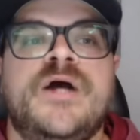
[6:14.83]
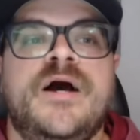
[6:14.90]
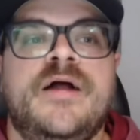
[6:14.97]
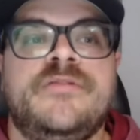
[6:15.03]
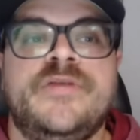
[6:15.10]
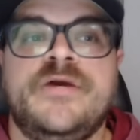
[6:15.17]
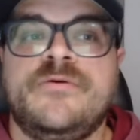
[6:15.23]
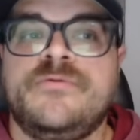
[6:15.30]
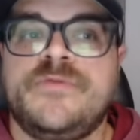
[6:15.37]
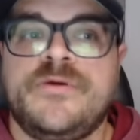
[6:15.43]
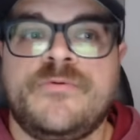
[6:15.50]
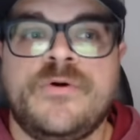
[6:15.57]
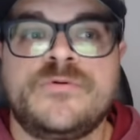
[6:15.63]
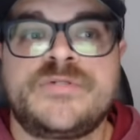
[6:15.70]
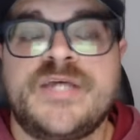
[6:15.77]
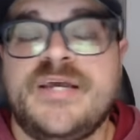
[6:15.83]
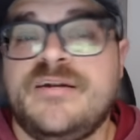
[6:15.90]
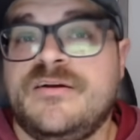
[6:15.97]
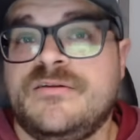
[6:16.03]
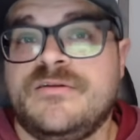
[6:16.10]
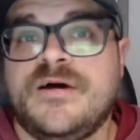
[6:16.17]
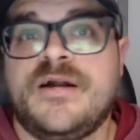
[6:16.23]
They
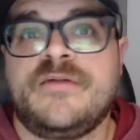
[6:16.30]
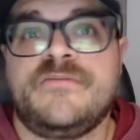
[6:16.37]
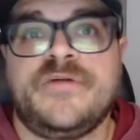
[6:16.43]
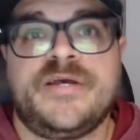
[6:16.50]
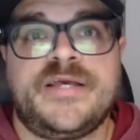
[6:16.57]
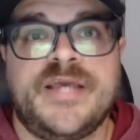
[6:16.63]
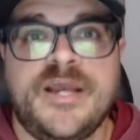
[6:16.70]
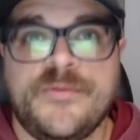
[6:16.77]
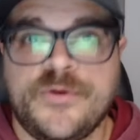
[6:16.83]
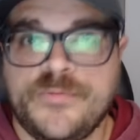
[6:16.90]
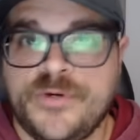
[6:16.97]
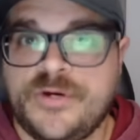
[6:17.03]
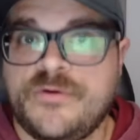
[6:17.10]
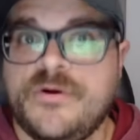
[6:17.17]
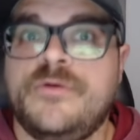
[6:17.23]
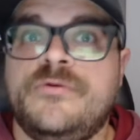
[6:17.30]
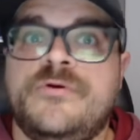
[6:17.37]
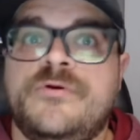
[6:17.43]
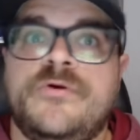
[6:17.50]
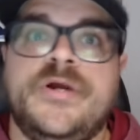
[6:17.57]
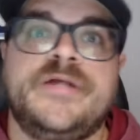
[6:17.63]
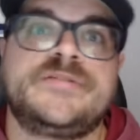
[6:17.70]
rotated a lot of like Cameron McGrone,
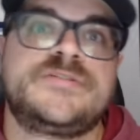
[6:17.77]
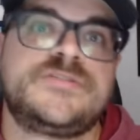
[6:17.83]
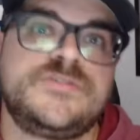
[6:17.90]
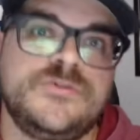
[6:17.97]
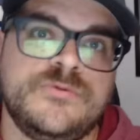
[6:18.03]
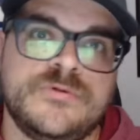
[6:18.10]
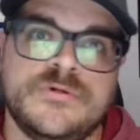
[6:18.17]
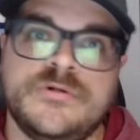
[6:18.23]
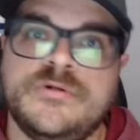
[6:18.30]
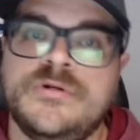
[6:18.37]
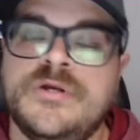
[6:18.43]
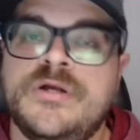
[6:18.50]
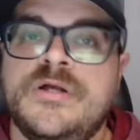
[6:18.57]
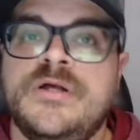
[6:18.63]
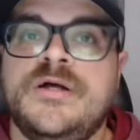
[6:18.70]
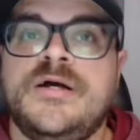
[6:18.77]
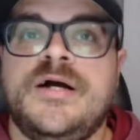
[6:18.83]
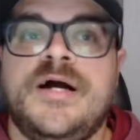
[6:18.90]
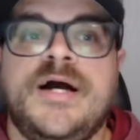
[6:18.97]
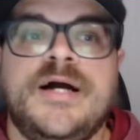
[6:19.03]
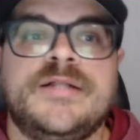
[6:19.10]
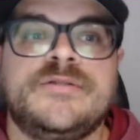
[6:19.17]
Grant Stewart
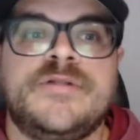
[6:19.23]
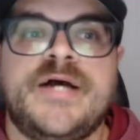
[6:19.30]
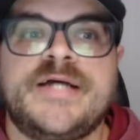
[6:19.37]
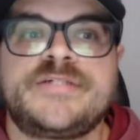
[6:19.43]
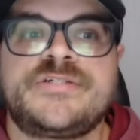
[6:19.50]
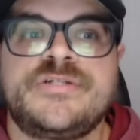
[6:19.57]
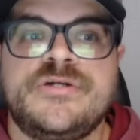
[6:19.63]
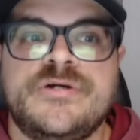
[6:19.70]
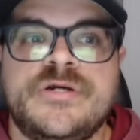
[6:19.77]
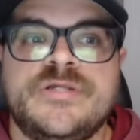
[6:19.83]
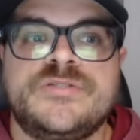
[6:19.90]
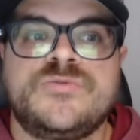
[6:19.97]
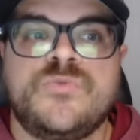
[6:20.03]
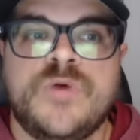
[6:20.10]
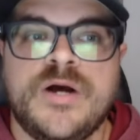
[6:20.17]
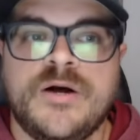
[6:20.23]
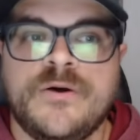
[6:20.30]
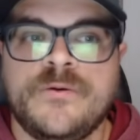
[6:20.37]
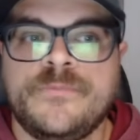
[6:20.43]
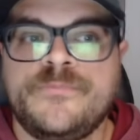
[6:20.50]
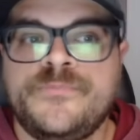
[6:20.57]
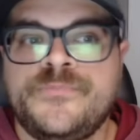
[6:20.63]
last year as
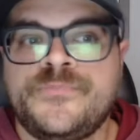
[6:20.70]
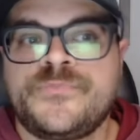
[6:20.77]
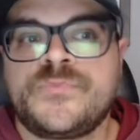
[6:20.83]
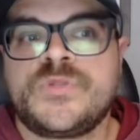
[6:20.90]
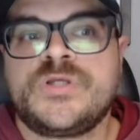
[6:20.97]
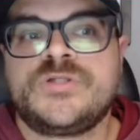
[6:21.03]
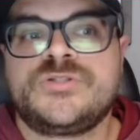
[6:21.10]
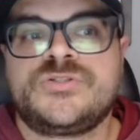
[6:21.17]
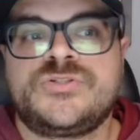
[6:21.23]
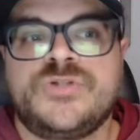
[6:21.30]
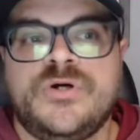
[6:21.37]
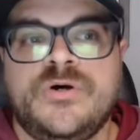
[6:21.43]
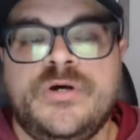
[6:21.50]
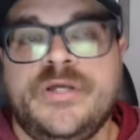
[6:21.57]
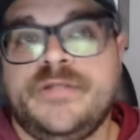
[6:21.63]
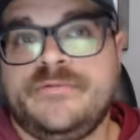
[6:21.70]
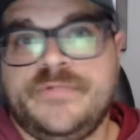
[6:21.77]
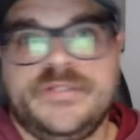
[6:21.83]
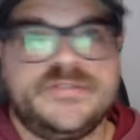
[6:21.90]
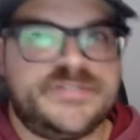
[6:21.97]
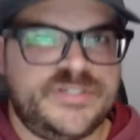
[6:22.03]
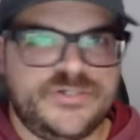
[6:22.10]
well. So and
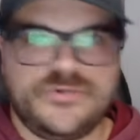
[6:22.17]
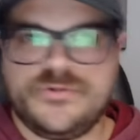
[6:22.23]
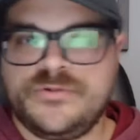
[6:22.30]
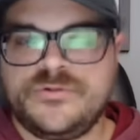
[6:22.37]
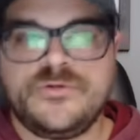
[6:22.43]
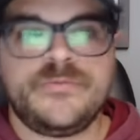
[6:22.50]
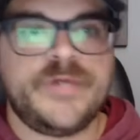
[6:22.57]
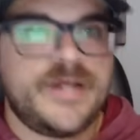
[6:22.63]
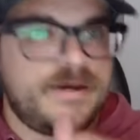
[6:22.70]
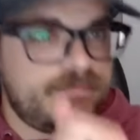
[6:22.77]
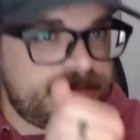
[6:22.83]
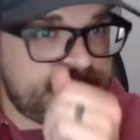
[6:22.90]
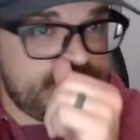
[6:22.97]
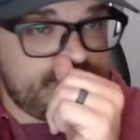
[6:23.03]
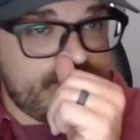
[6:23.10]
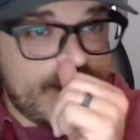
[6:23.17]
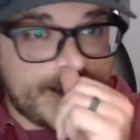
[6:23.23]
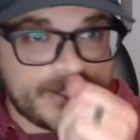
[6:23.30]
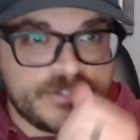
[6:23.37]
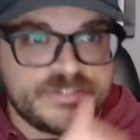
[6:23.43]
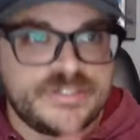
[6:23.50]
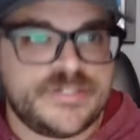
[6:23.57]
Siguna Lubi obviously
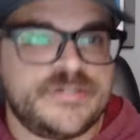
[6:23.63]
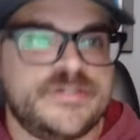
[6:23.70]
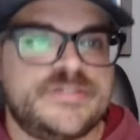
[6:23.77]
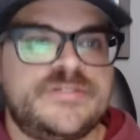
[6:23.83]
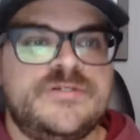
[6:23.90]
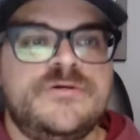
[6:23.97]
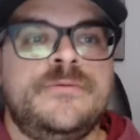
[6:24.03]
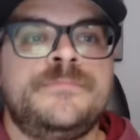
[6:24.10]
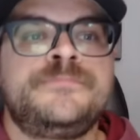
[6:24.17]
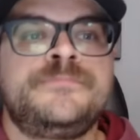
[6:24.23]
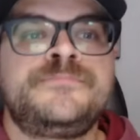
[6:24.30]
factors into this too.